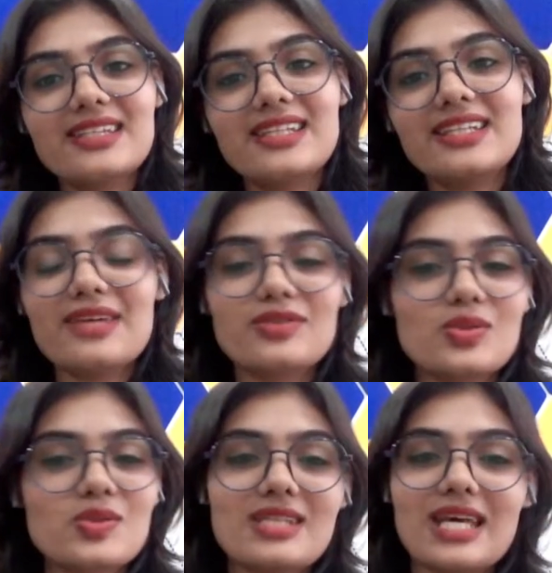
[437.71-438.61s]
and then
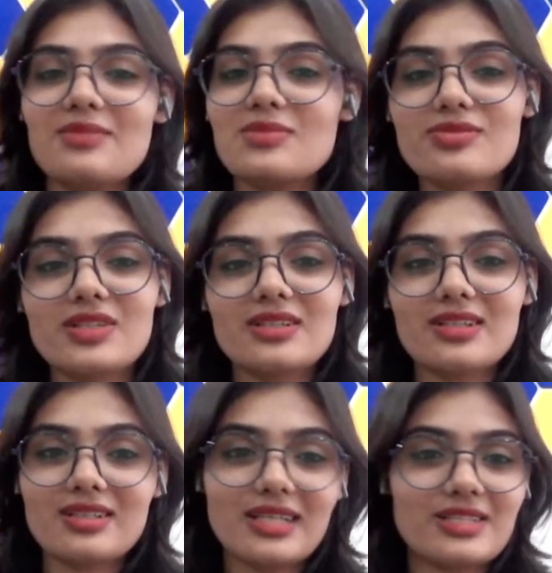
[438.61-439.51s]
I've used time
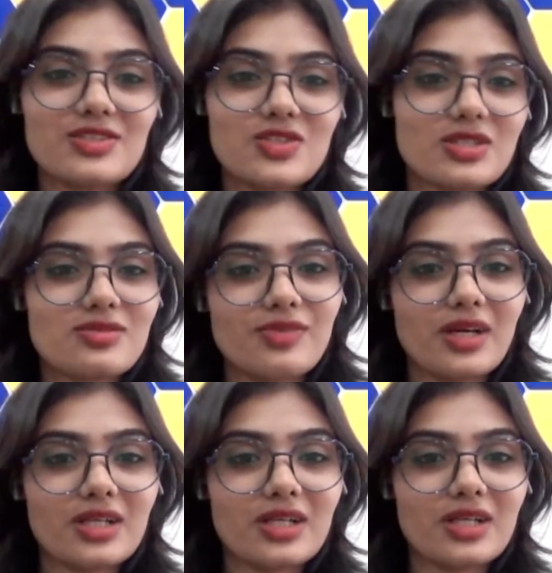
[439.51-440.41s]
different intelligence
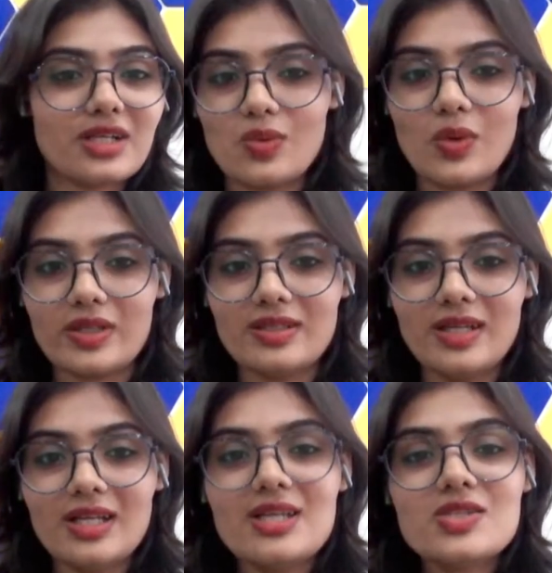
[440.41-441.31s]
functions and
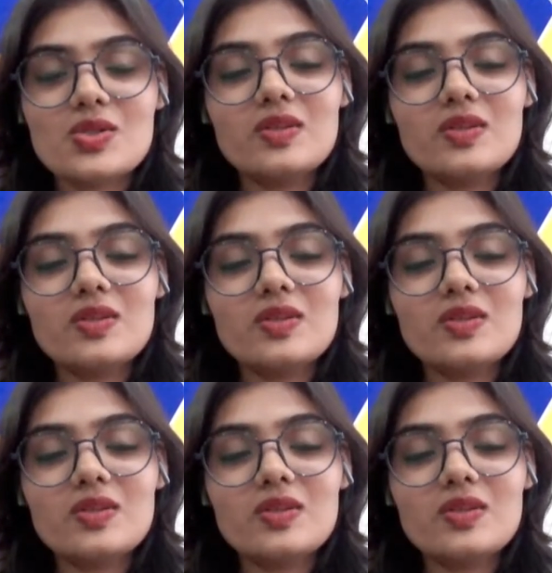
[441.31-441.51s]
so on.